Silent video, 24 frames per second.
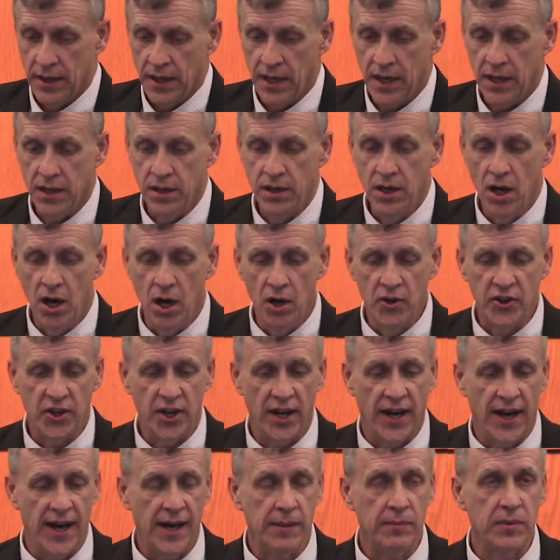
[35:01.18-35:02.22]
and know
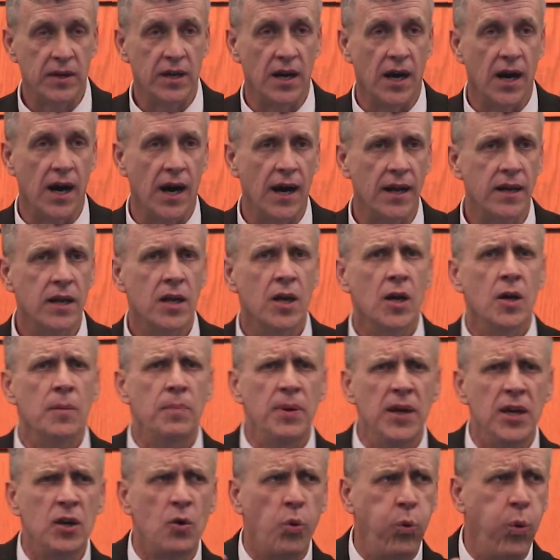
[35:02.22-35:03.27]
that I am God.
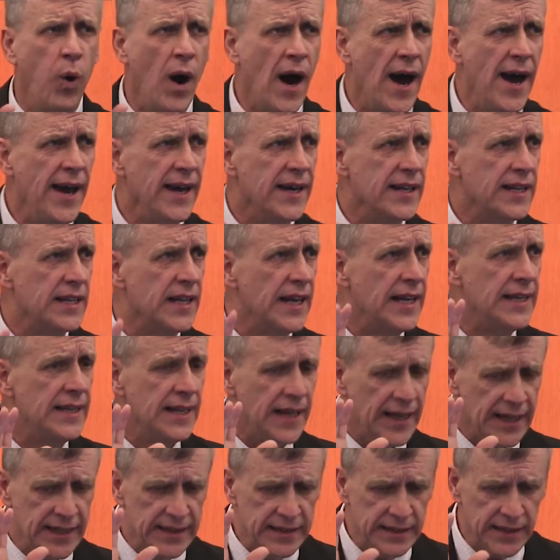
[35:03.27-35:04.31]
Be quiet
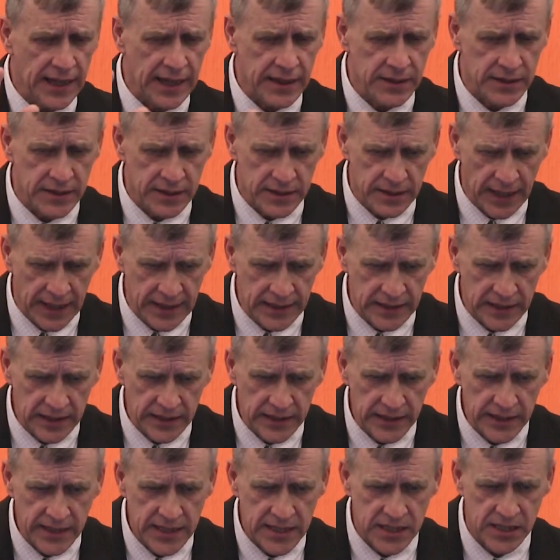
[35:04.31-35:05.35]

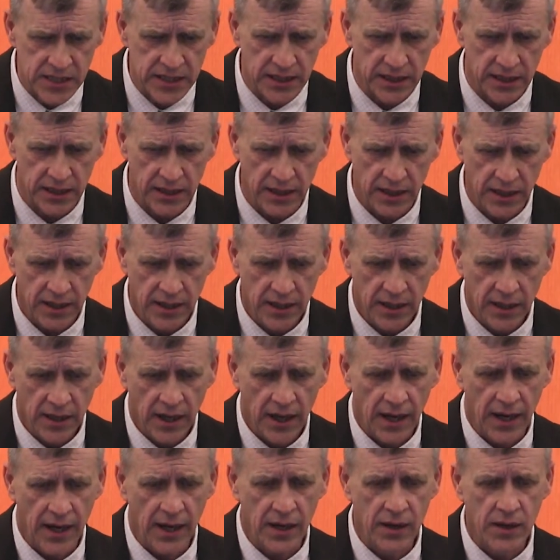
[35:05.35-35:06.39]
and listen.
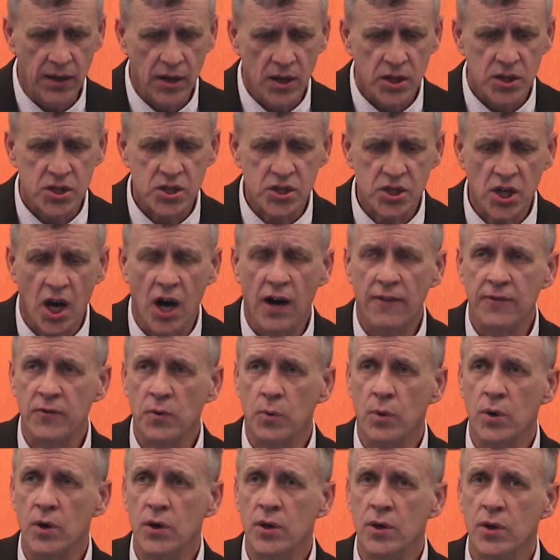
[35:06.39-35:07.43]
Soft
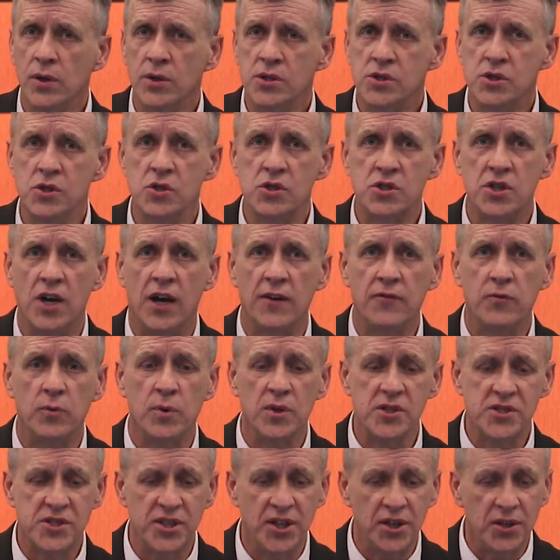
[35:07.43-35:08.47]
words, use soft
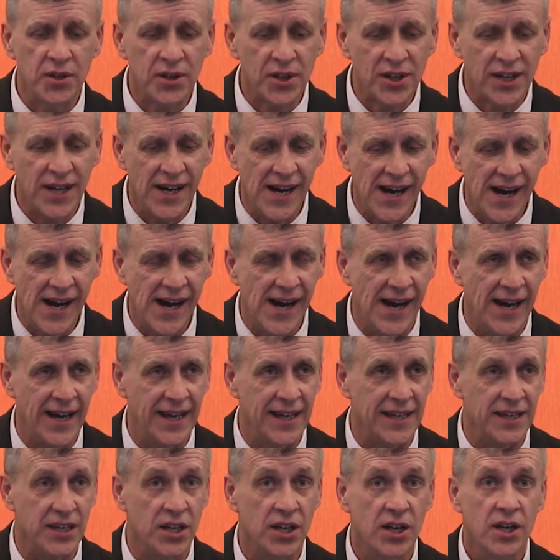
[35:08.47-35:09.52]
words that are
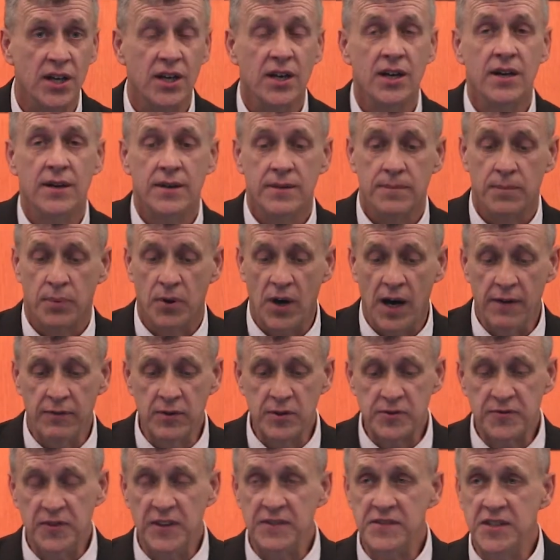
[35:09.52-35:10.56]
kind.
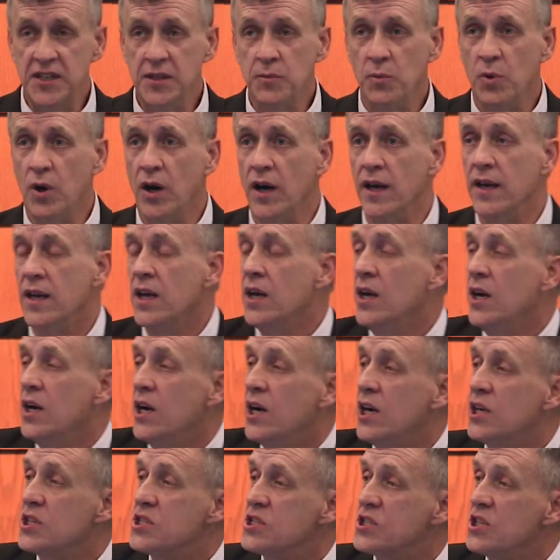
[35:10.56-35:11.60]
Proverbs 15:1.
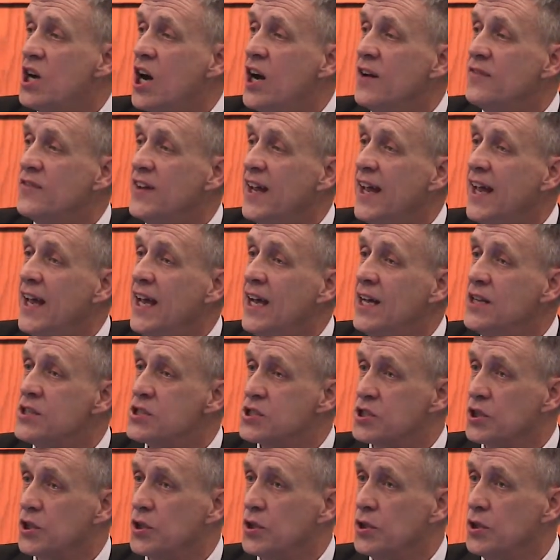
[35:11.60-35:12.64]
A soft
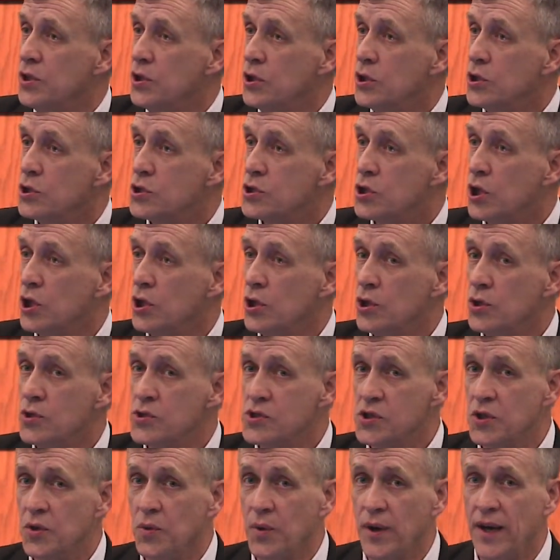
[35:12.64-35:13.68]
answer
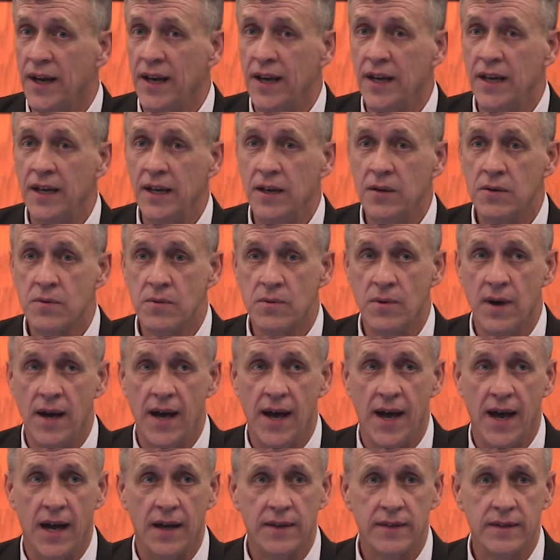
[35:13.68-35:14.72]
turns away
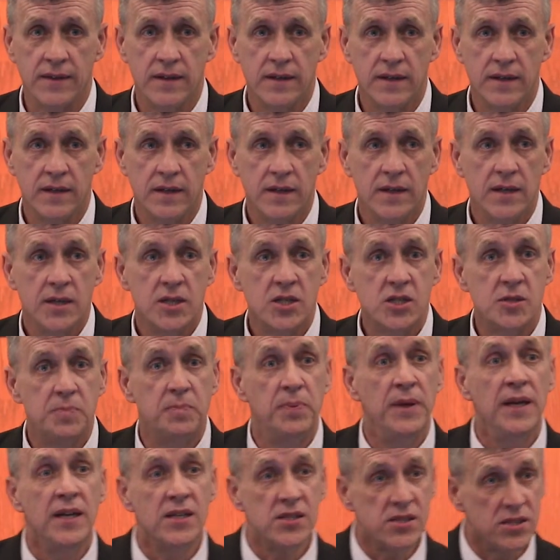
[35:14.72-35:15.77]
wrath.
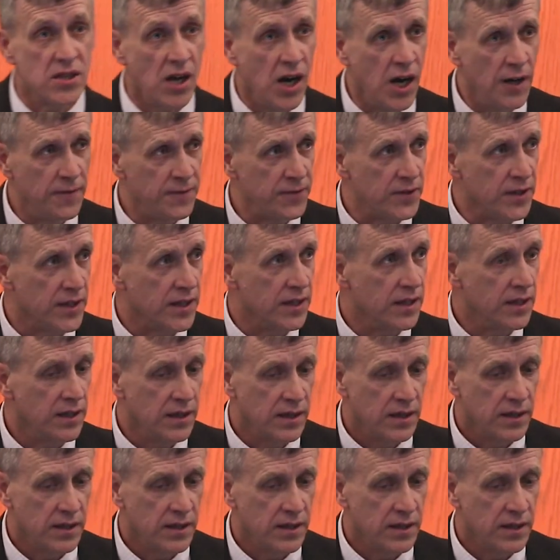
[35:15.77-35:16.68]
Speak softly.